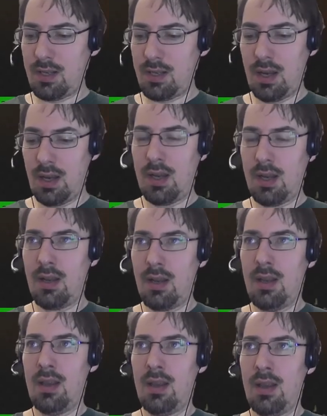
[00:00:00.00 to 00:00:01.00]
because
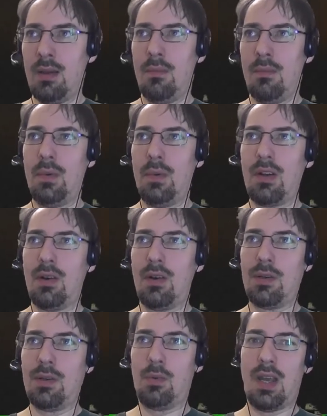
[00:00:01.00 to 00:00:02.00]
we have here
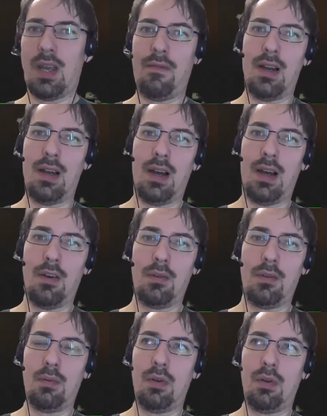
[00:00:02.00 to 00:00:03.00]
output in
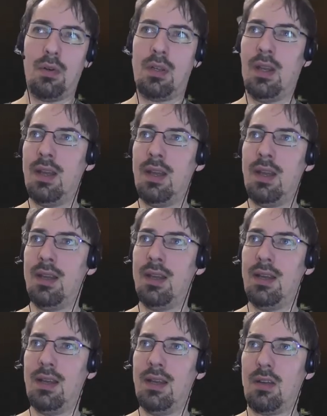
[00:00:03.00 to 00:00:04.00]
columns, and org
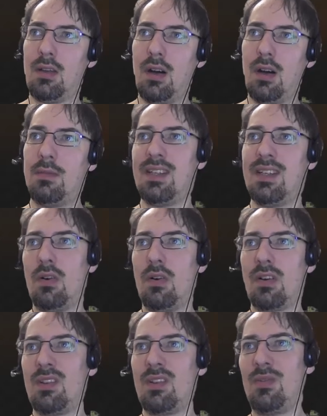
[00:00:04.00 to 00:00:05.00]
is really good
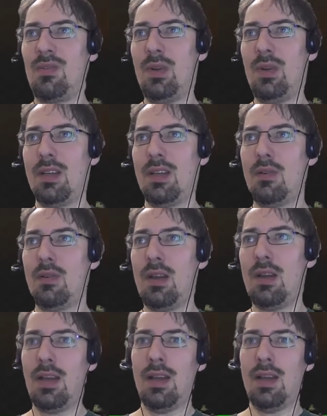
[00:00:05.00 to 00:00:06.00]
in processing
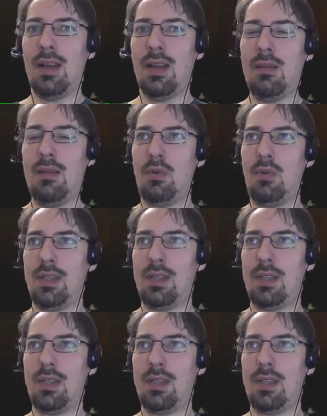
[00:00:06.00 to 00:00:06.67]
these. So